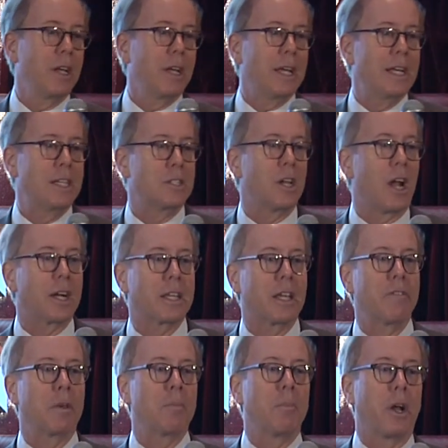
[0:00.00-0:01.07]
is not
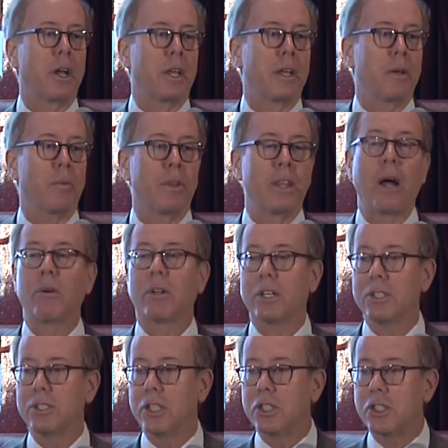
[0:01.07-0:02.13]
giving money without
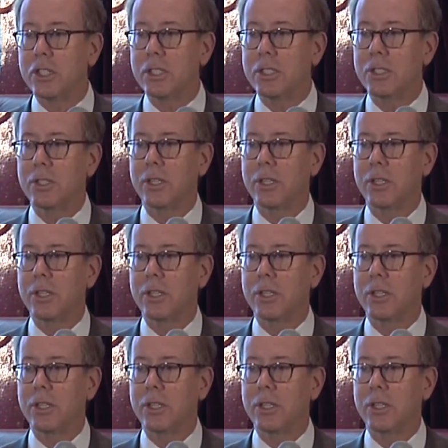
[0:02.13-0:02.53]
conditions.